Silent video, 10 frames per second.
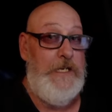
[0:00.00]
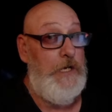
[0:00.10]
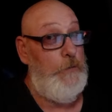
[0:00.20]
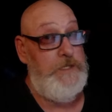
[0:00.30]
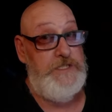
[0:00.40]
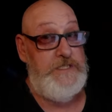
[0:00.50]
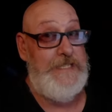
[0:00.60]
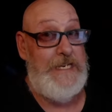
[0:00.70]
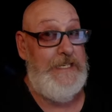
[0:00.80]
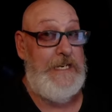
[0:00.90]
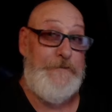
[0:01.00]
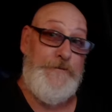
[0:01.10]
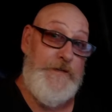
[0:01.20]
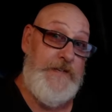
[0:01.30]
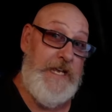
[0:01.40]
which is
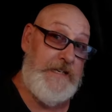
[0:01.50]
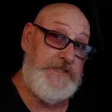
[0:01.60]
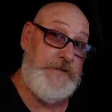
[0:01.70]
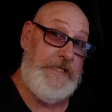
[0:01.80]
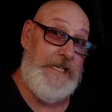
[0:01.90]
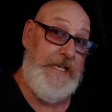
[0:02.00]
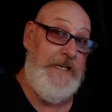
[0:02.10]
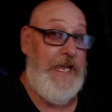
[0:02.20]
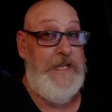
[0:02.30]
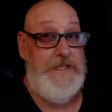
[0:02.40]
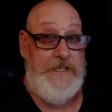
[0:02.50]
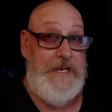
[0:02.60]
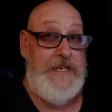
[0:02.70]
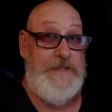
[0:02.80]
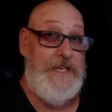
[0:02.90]
9950X3D, and the
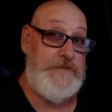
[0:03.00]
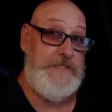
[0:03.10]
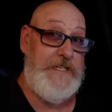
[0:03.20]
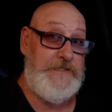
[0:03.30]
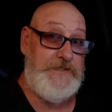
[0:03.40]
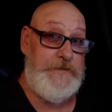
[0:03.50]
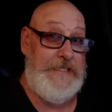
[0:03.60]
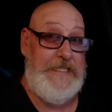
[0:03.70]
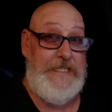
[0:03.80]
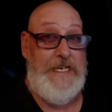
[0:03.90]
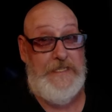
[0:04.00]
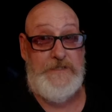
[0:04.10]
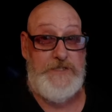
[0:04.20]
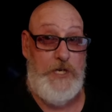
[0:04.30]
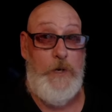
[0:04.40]
9000X3D,
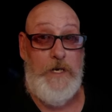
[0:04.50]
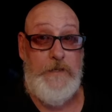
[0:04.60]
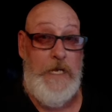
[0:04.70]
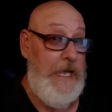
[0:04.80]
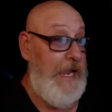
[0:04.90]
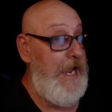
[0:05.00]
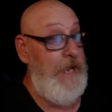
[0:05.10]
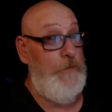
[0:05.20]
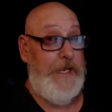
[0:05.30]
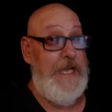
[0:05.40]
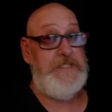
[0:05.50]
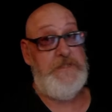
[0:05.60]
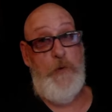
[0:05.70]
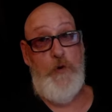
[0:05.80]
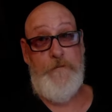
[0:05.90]
and so on. And we got
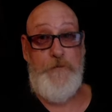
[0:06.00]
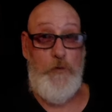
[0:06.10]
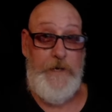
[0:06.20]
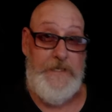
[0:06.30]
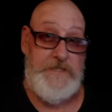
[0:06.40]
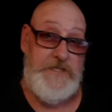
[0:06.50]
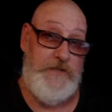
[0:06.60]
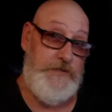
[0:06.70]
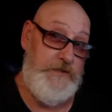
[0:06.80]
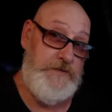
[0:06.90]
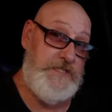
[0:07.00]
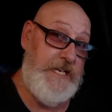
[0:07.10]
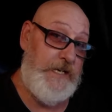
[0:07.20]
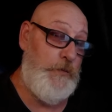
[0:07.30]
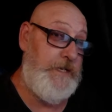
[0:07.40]
some more for you, so do
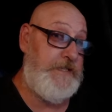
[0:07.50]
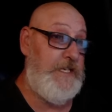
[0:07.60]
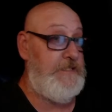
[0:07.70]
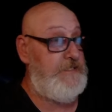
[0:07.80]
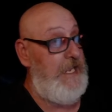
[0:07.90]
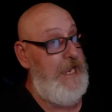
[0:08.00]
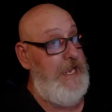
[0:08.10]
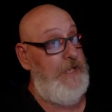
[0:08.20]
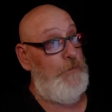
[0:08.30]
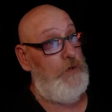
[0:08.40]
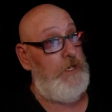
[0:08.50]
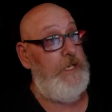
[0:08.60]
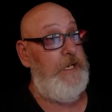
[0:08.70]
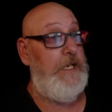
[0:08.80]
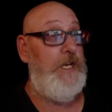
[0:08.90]
stick with us, and we're
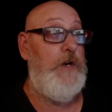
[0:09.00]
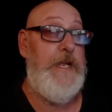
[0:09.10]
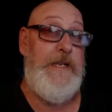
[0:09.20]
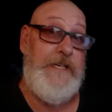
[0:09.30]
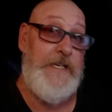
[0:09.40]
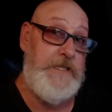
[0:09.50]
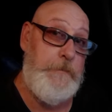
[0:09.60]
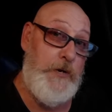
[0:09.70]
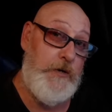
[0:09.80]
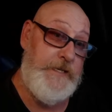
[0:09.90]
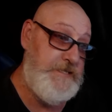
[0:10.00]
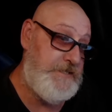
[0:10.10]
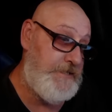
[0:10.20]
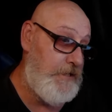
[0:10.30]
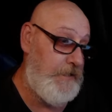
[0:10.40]
going to go ahead and get the party
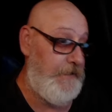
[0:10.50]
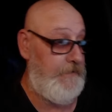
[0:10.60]
started.